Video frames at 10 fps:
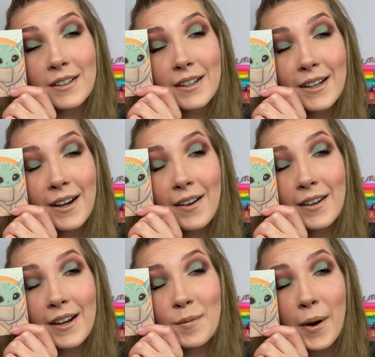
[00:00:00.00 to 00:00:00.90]
Look at how
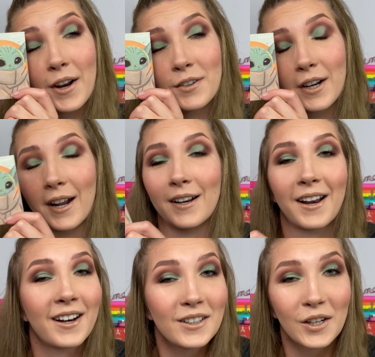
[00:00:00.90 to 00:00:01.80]
they match that.
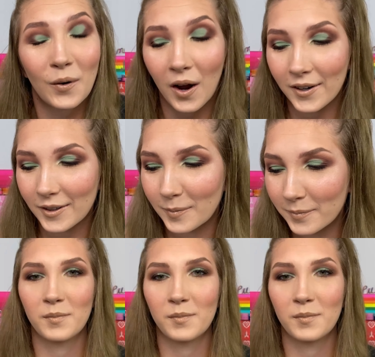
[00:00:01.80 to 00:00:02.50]
That is so awesome.